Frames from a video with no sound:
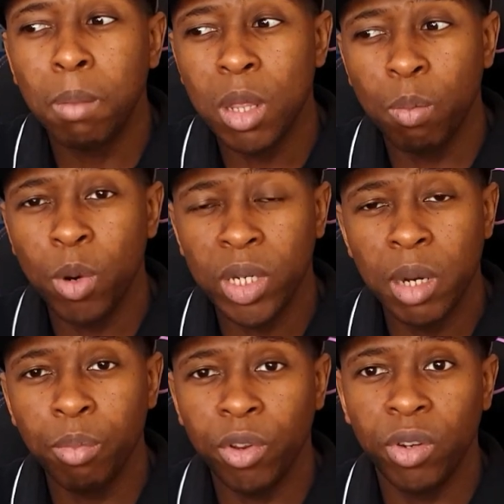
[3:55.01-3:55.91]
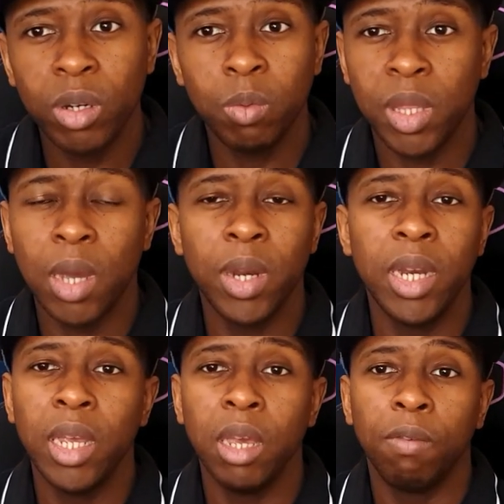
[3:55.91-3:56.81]
motherboard temperature without
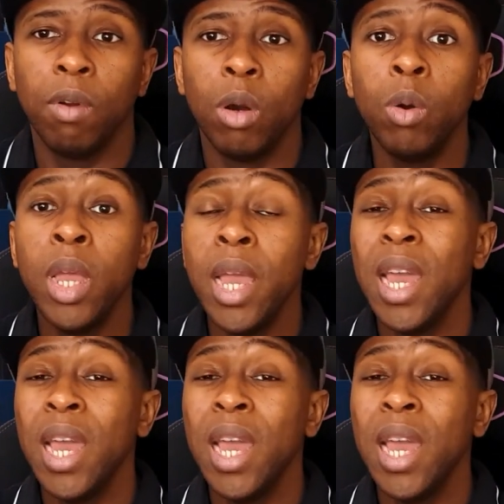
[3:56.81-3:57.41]
any airflow,